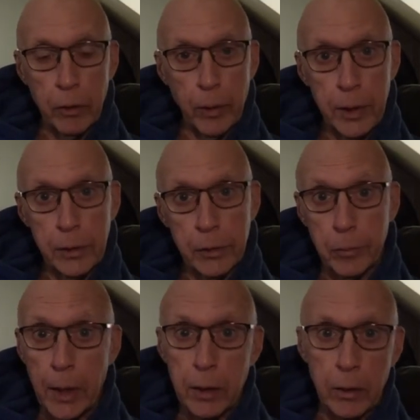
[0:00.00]
and racism,
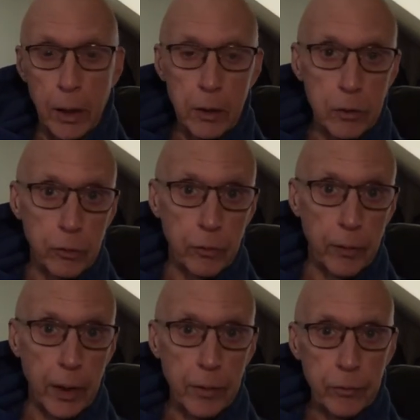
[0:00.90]
they could
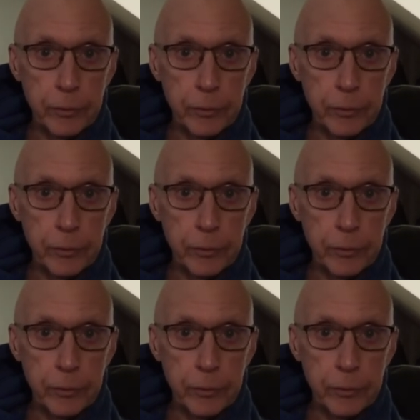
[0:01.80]
survive.